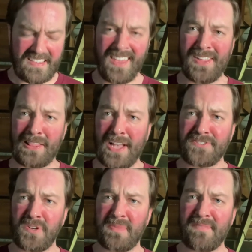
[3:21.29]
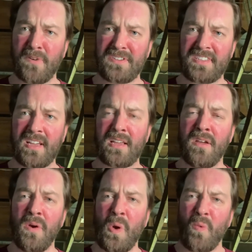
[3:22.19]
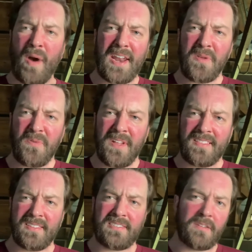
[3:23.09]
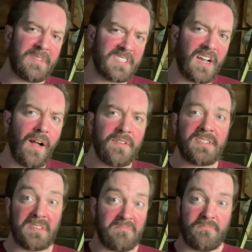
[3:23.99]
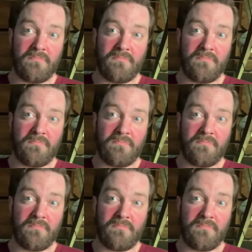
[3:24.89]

in the classroom that first day, why do you think that Simmons College and